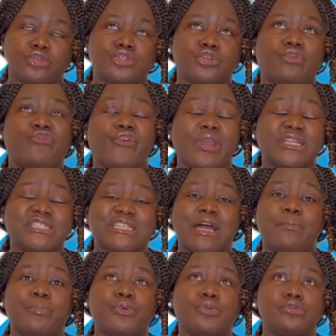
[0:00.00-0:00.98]
So, for
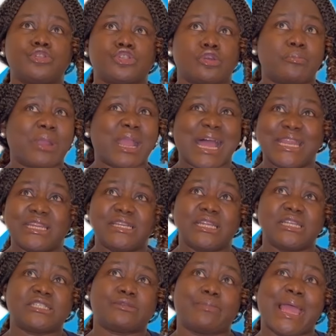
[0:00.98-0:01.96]
example, some
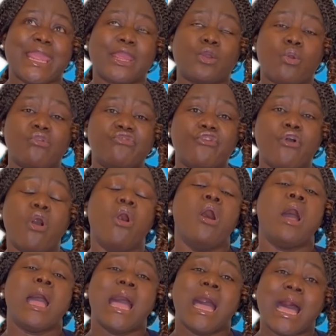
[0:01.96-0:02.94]
candidates might go for
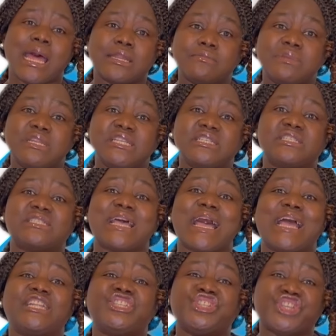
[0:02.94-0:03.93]

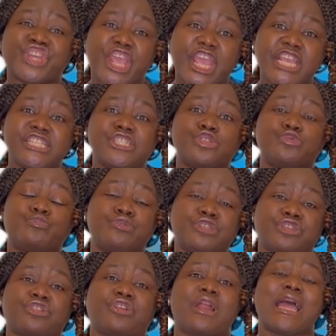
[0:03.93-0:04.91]
administer J's
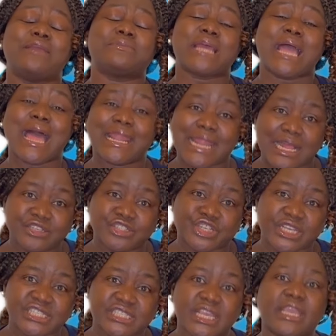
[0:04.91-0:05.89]
prescribed
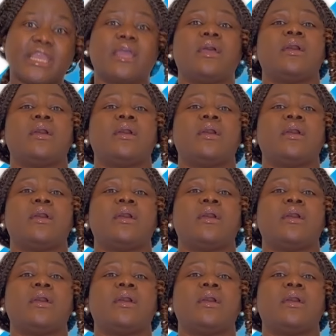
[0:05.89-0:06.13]
analgesic,